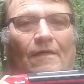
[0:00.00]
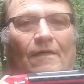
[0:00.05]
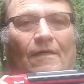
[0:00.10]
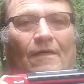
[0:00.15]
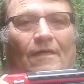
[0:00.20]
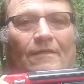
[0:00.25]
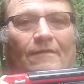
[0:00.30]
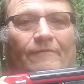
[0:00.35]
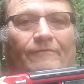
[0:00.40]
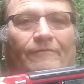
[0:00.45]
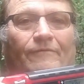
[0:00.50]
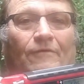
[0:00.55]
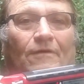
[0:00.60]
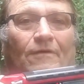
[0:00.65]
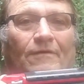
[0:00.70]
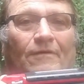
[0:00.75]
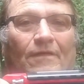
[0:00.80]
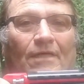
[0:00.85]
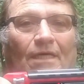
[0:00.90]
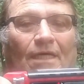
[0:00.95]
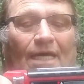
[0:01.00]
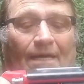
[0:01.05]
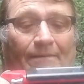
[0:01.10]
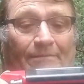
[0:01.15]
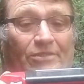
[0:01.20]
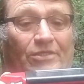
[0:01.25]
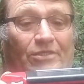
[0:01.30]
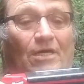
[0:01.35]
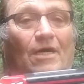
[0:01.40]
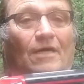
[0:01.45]
on for
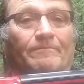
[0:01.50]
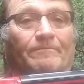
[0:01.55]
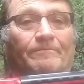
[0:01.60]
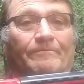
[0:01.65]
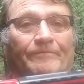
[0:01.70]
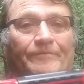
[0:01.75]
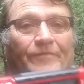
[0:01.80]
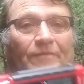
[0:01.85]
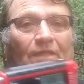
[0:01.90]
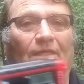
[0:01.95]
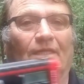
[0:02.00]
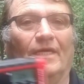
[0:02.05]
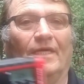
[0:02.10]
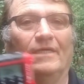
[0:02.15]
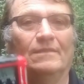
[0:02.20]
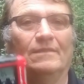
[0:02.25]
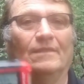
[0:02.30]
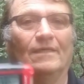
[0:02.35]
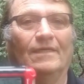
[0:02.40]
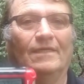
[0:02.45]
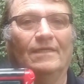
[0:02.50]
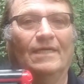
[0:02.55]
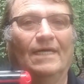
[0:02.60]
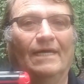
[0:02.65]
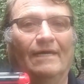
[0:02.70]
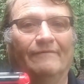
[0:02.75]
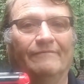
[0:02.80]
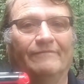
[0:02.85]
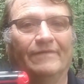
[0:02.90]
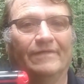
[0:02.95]
Amazon. They
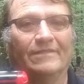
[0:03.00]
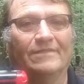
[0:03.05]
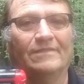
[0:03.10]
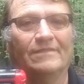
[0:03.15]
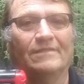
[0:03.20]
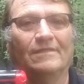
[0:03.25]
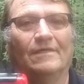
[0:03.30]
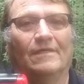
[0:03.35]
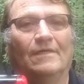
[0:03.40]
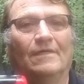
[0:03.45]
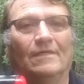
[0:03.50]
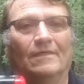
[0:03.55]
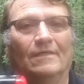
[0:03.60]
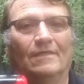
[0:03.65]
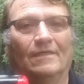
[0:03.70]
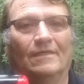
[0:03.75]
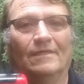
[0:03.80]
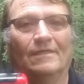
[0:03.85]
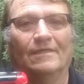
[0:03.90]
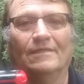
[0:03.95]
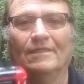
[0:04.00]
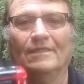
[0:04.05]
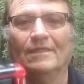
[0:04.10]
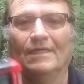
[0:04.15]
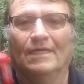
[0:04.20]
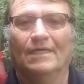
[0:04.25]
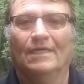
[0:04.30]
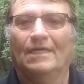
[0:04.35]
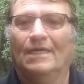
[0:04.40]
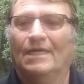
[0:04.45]
have this
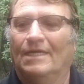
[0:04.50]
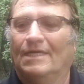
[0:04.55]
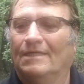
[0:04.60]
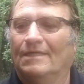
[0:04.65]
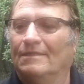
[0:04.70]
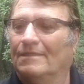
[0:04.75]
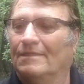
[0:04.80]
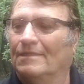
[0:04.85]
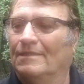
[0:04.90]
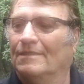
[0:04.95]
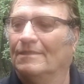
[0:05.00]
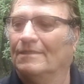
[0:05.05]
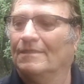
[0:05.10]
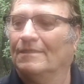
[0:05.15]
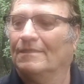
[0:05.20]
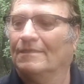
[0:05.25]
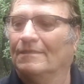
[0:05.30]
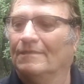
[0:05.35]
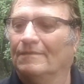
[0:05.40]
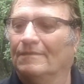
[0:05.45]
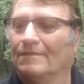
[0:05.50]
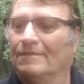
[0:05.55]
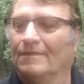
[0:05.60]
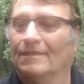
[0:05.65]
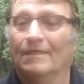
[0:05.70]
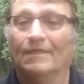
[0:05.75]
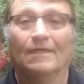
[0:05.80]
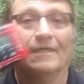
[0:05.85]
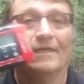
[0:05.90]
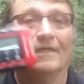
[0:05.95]
and
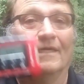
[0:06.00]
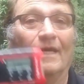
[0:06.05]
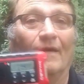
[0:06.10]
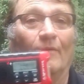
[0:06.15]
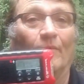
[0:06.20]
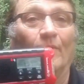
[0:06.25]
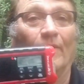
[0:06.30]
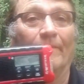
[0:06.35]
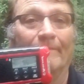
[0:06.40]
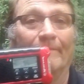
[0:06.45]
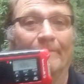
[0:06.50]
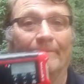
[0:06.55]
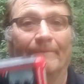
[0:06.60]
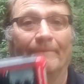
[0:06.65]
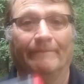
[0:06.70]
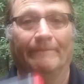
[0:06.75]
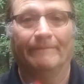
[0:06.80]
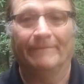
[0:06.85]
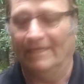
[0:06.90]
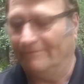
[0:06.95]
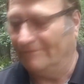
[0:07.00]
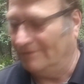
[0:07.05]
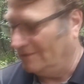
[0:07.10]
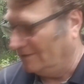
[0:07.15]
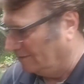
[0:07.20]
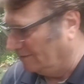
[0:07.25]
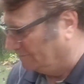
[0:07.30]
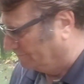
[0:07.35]
get one, definitely.